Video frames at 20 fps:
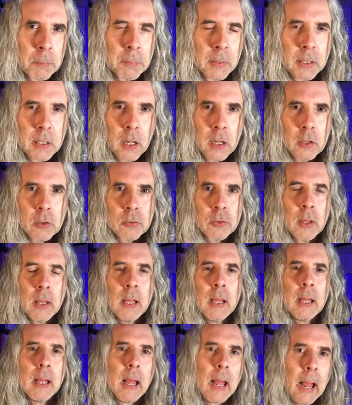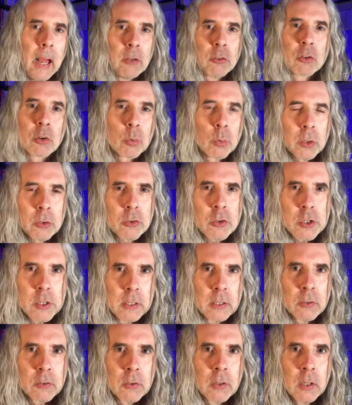because as
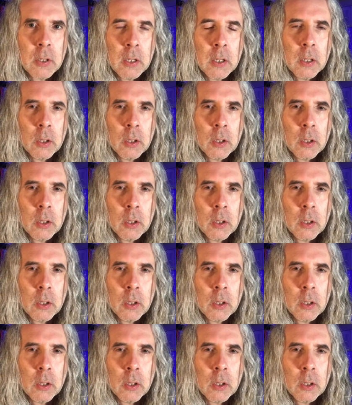Christians,